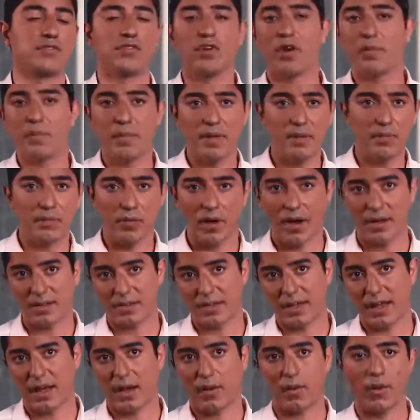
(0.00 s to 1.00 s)
Don't be brought
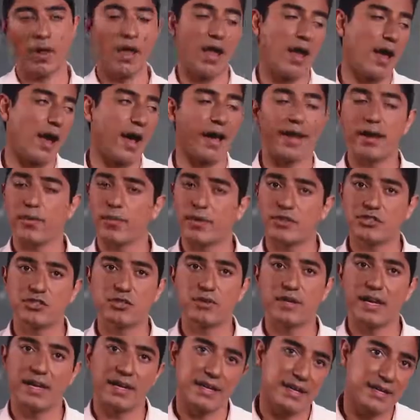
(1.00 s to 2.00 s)
down. I don't want you
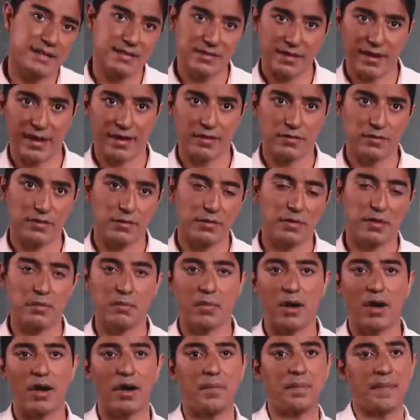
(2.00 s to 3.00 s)
getting a text from your
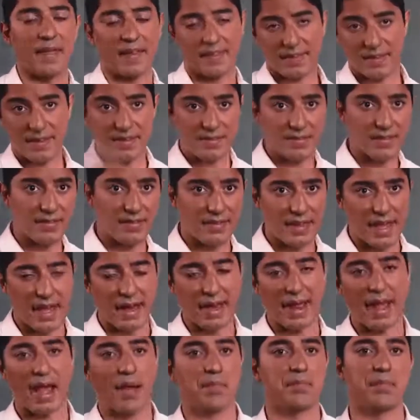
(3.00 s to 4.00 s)
mom that this and that
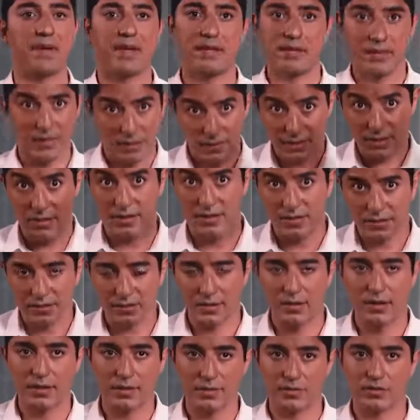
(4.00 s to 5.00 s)
happened and then it's
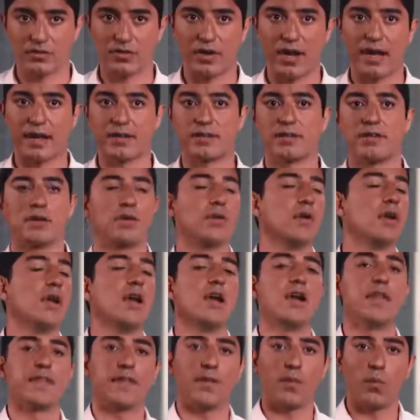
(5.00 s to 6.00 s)
gonna distract you.
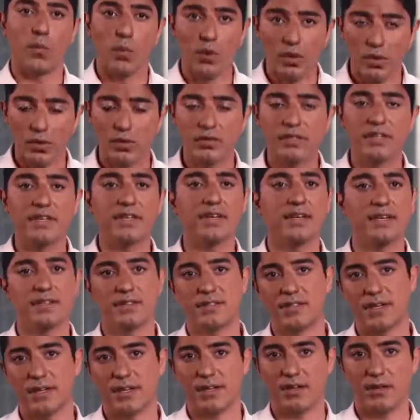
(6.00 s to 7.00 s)
The world can
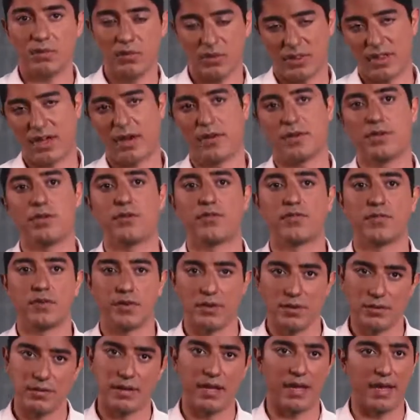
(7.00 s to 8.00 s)
continue without you
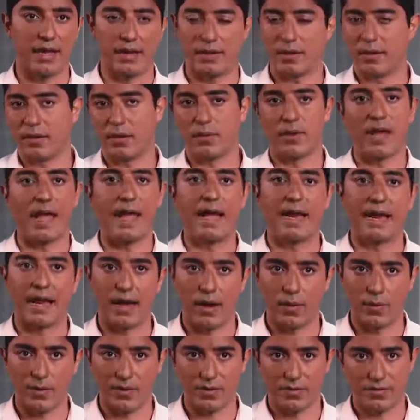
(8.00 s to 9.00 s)
for 8
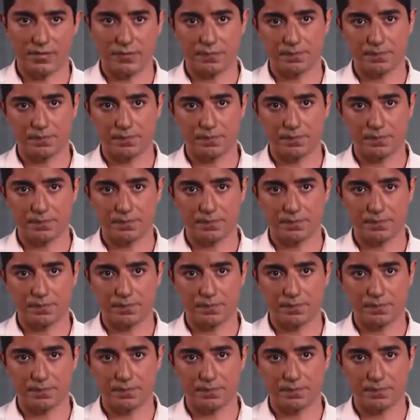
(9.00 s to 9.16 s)
hours.